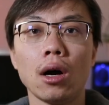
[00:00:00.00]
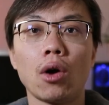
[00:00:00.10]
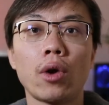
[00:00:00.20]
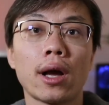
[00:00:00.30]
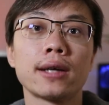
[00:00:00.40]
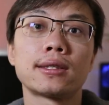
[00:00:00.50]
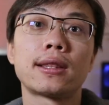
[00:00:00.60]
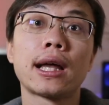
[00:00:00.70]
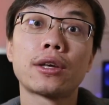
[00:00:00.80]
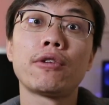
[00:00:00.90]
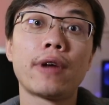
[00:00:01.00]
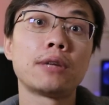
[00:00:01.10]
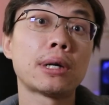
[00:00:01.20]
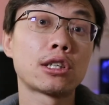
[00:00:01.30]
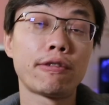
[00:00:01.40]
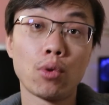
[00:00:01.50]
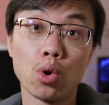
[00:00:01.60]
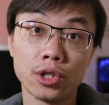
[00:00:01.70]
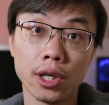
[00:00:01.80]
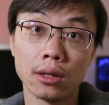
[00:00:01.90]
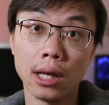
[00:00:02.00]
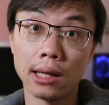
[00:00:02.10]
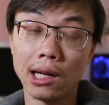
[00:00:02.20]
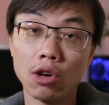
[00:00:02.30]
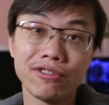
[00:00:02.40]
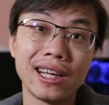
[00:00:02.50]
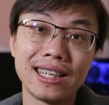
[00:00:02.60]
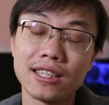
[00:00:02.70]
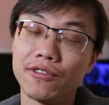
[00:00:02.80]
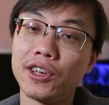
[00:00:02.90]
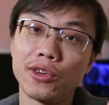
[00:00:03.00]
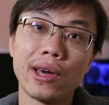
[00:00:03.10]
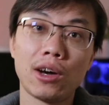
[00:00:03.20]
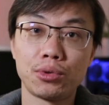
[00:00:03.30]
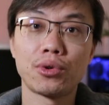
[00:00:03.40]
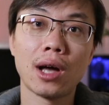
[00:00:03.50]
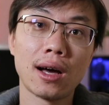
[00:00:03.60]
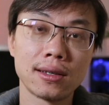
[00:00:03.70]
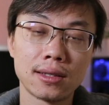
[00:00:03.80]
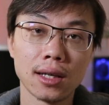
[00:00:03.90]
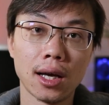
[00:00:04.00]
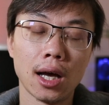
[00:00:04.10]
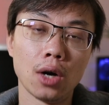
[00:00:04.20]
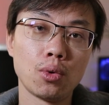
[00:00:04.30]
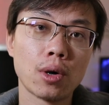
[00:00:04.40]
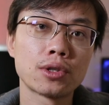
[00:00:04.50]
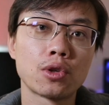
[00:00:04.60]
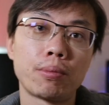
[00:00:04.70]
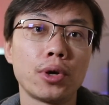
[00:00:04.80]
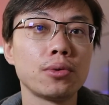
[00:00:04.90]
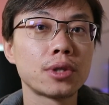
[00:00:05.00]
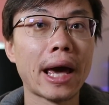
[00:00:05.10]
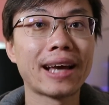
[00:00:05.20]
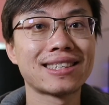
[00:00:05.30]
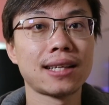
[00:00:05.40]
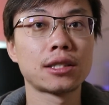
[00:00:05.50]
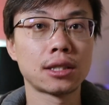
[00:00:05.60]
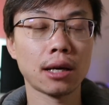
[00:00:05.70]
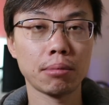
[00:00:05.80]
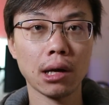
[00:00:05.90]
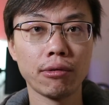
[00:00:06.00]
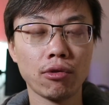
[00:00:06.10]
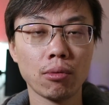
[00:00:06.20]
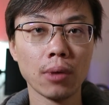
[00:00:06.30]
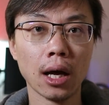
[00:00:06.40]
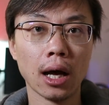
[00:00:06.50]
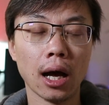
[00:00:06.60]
Alright guys, thank you very much for watching and hopefully this video helped you guys who want to build X99 platform.